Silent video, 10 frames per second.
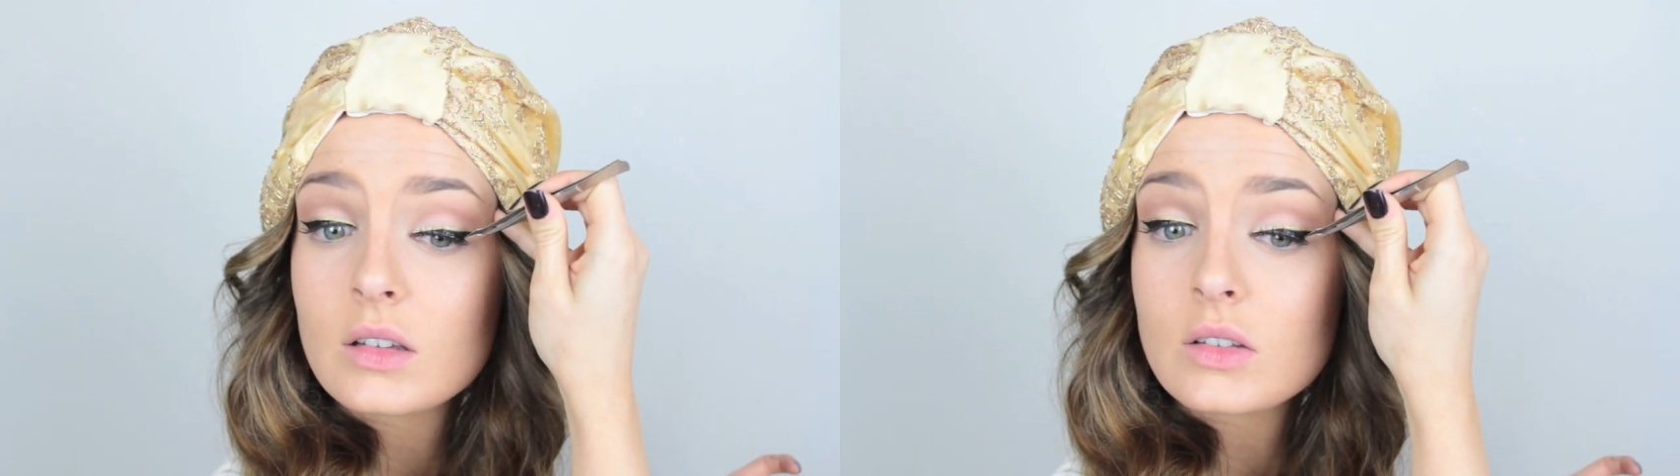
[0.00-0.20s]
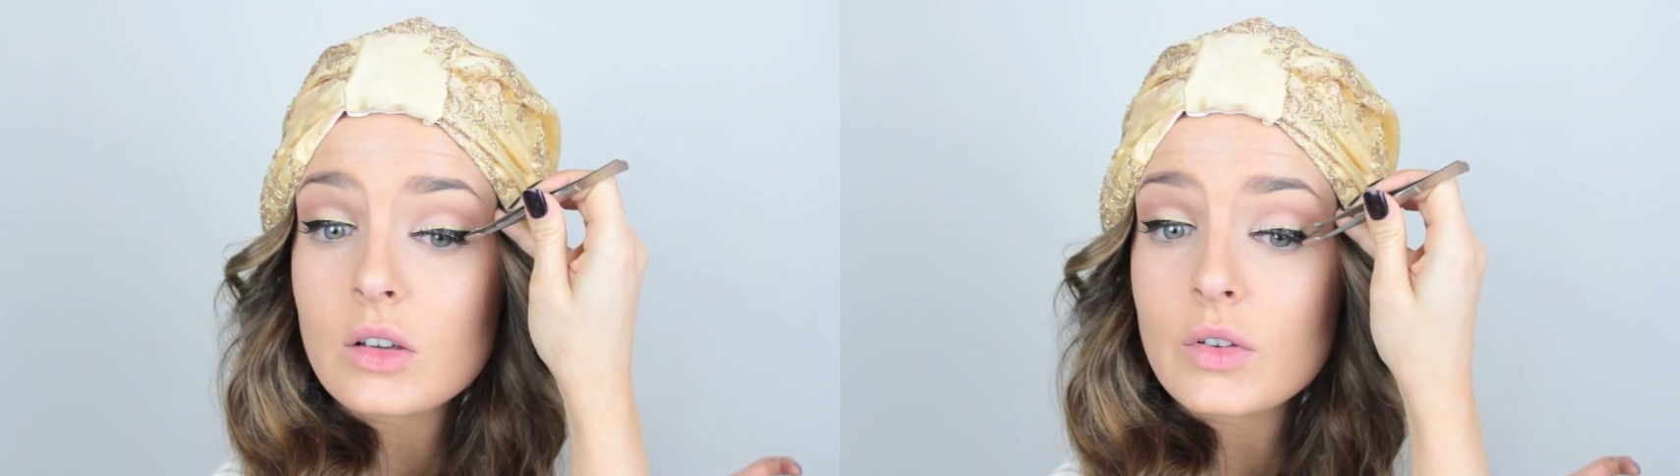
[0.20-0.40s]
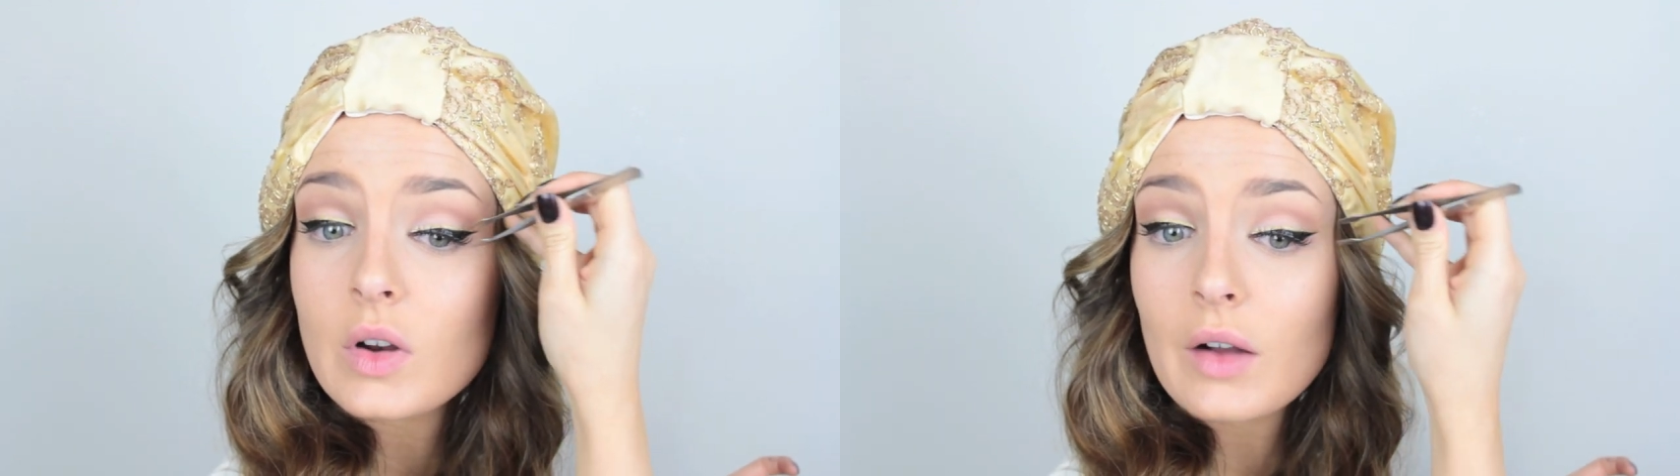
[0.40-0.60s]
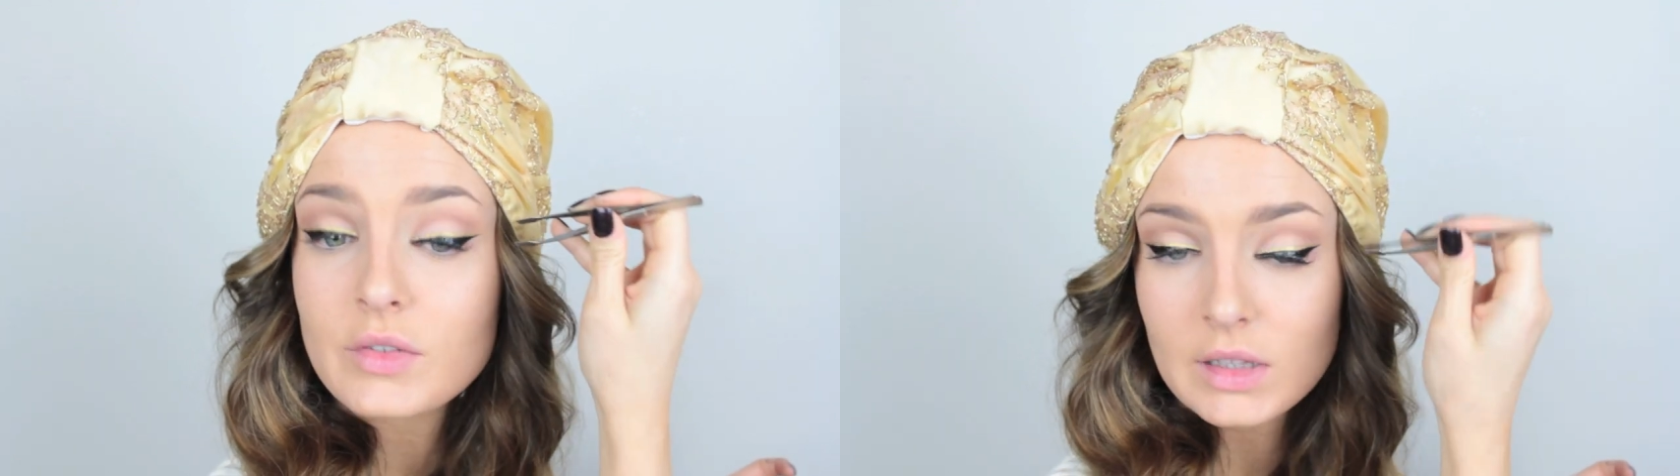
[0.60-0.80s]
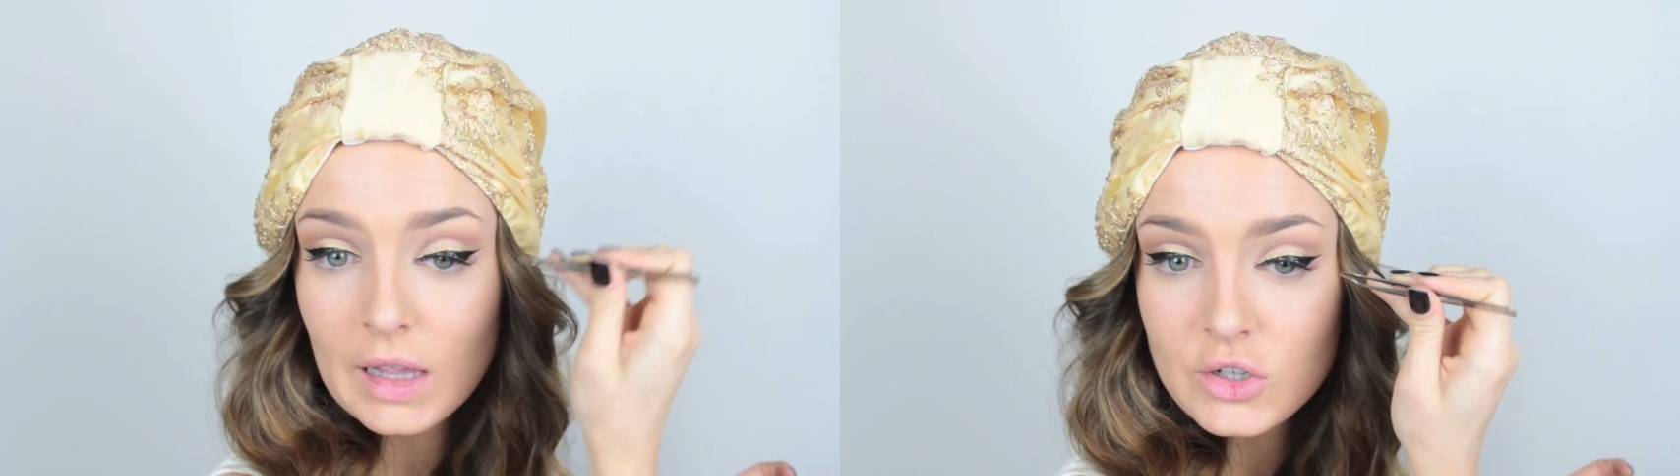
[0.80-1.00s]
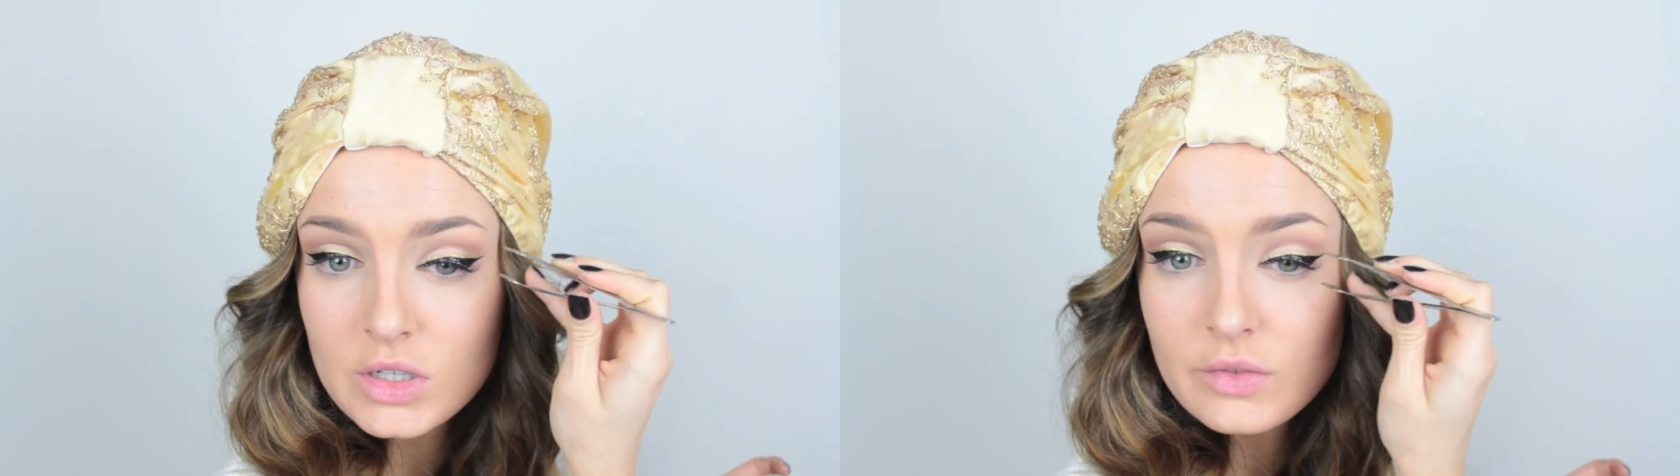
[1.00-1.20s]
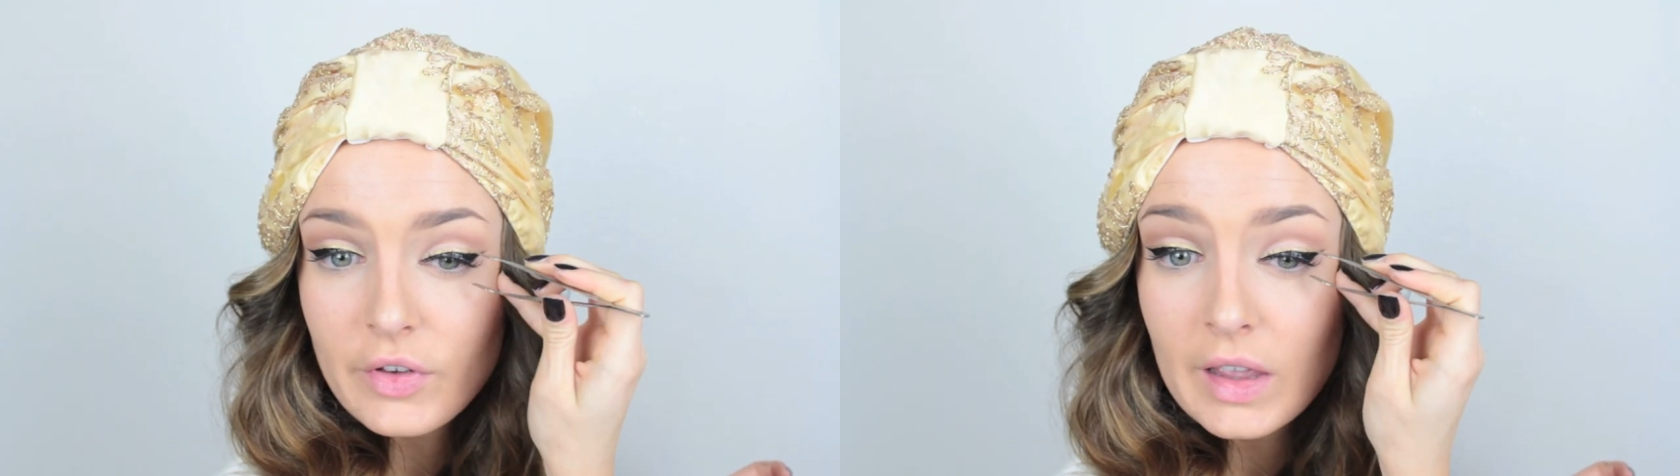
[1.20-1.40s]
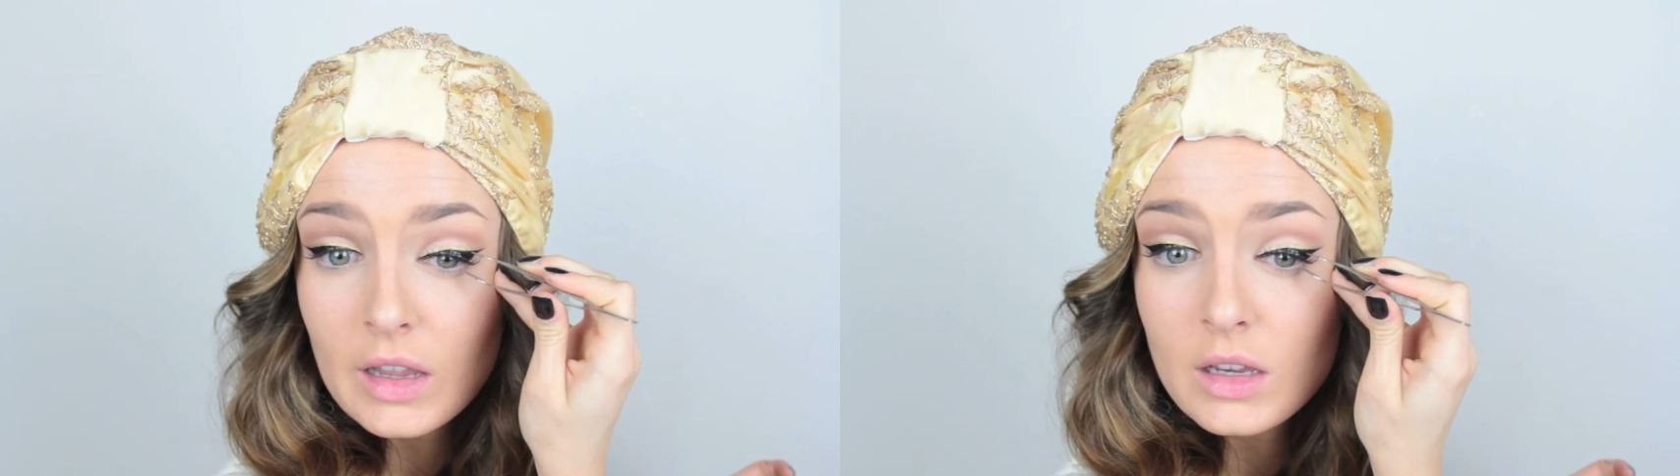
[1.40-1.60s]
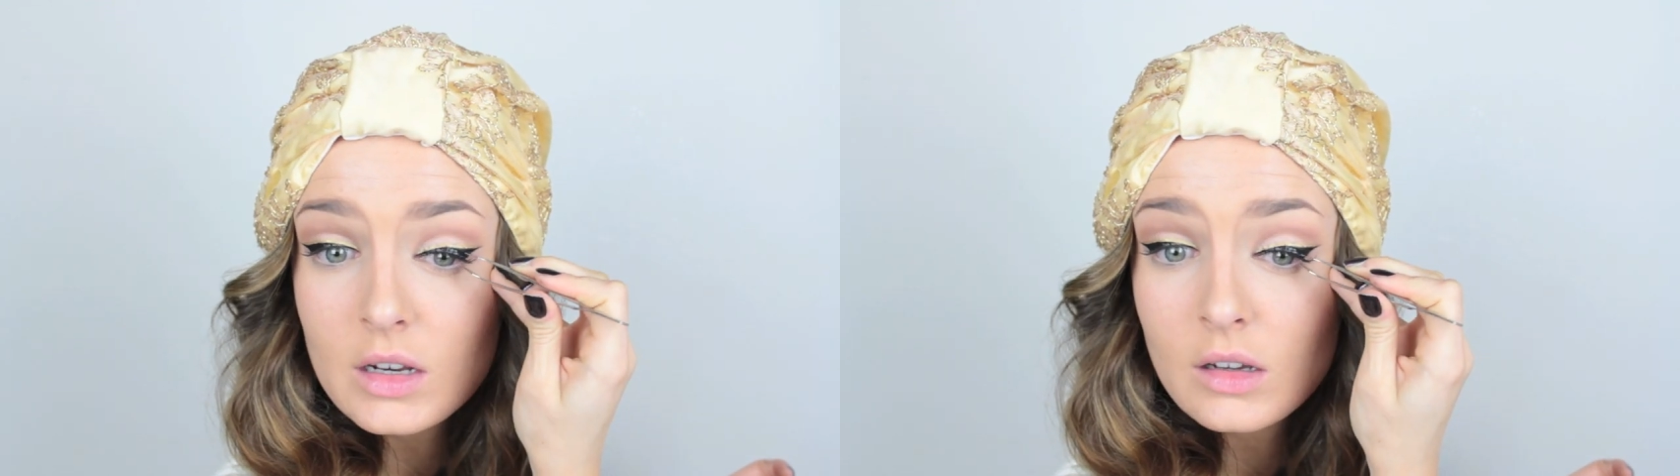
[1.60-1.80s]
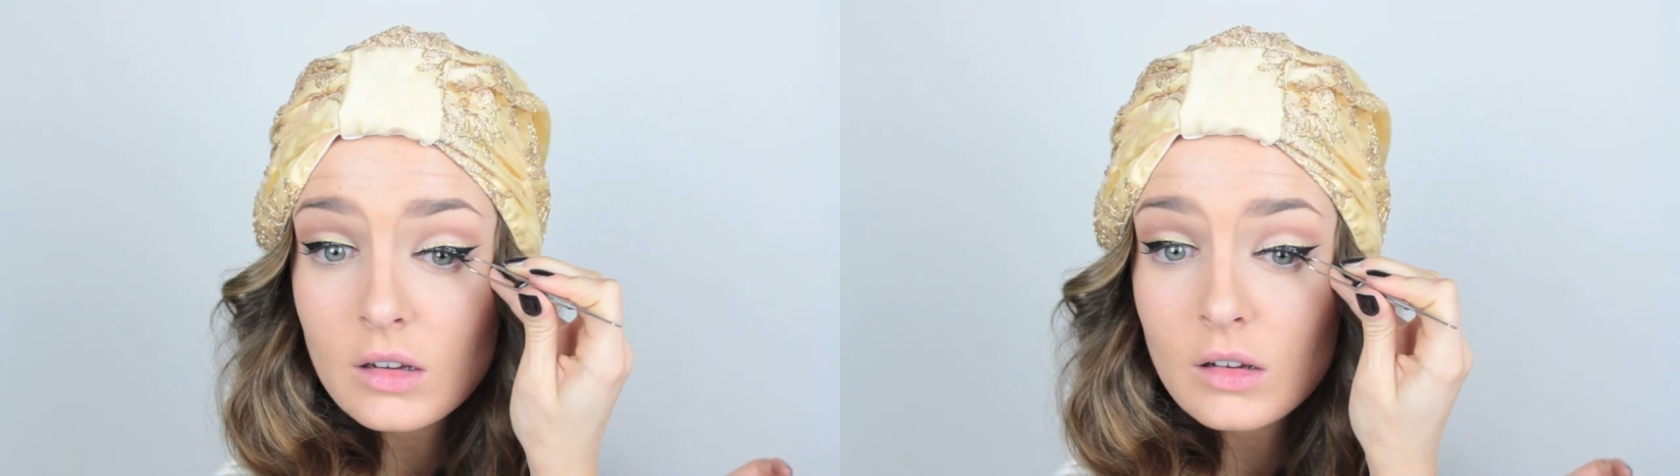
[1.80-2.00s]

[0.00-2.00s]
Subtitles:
So if you're after lashes for Eid.